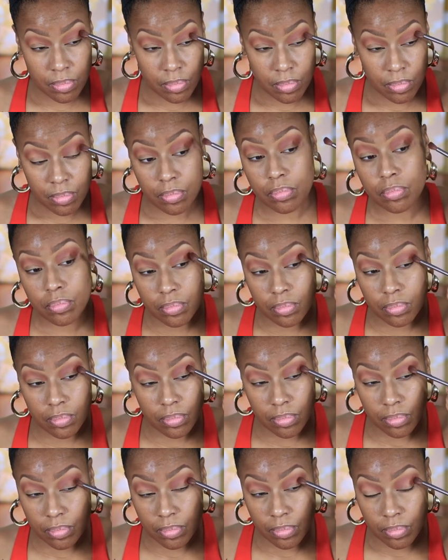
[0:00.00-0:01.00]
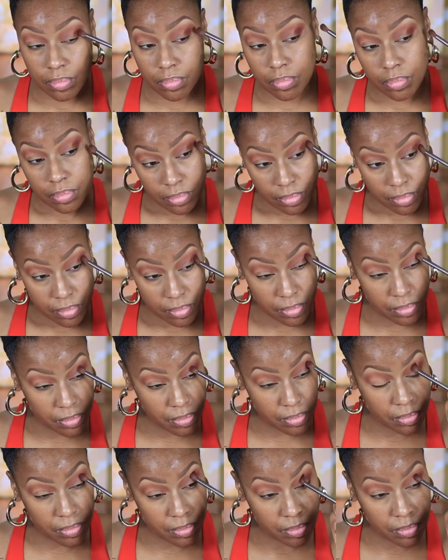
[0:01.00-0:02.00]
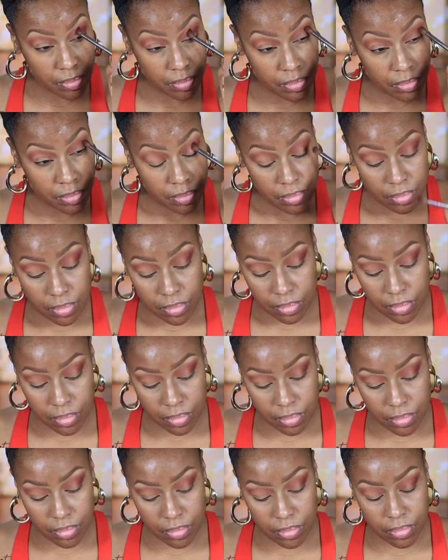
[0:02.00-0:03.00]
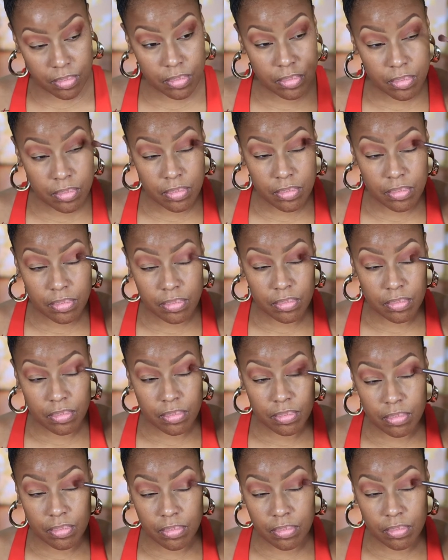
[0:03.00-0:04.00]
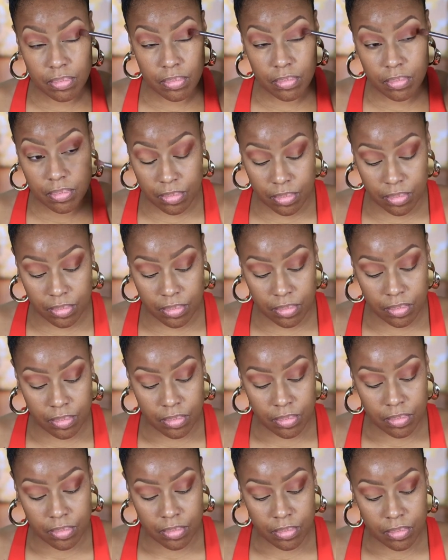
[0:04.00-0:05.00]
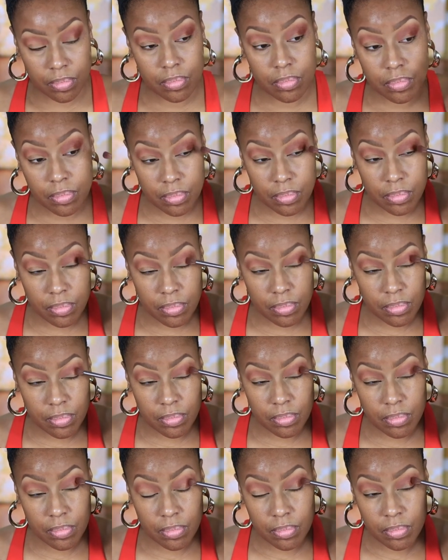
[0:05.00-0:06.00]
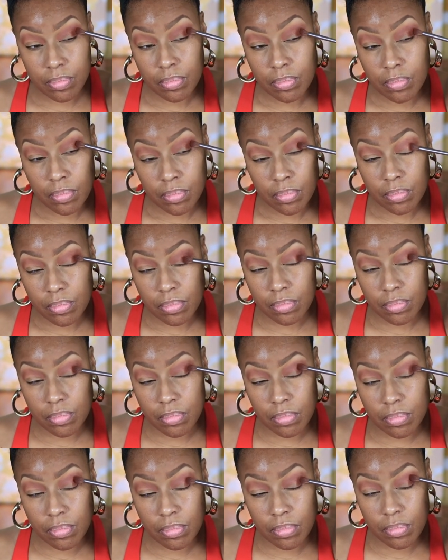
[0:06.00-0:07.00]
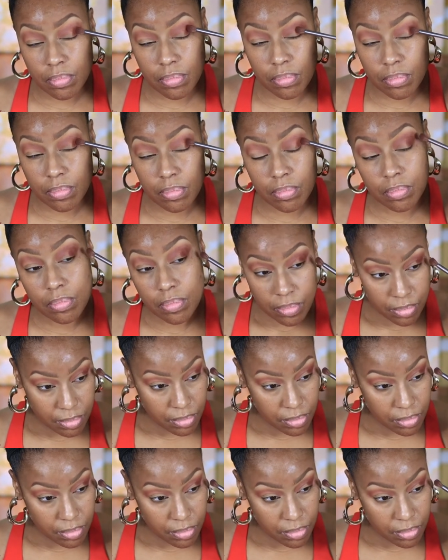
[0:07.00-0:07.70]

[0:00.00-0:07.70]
Nothing is said.